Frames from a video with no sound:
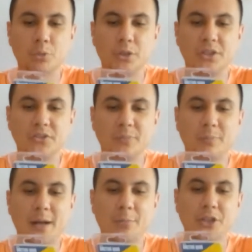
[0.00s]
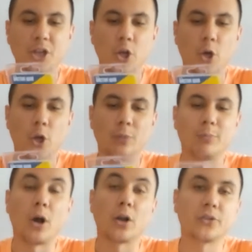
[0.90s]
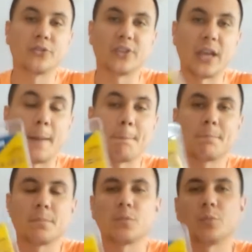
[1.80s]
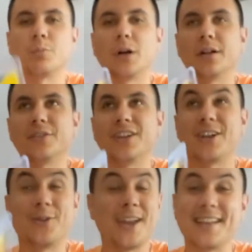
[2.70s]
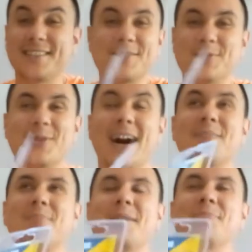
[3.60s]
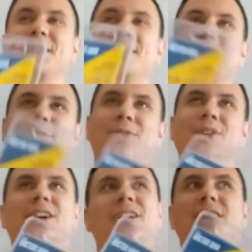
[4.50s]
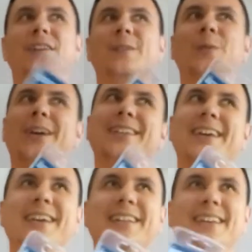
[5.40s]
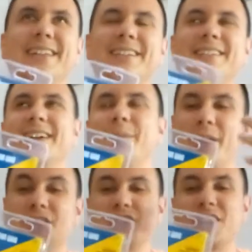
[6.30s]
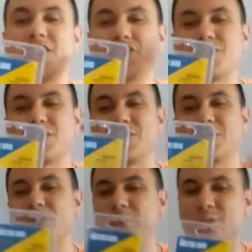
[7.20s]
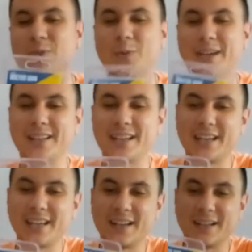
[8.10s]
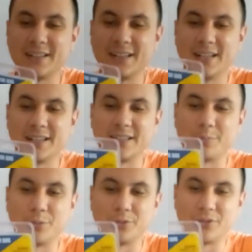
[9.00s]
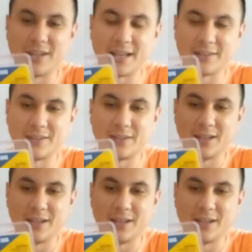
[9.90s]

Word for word: police public call box. Yeah, uh, they created, you know, un unbelievable. The way they, they, the, the imagination, you know, the, the way they uh, they put that,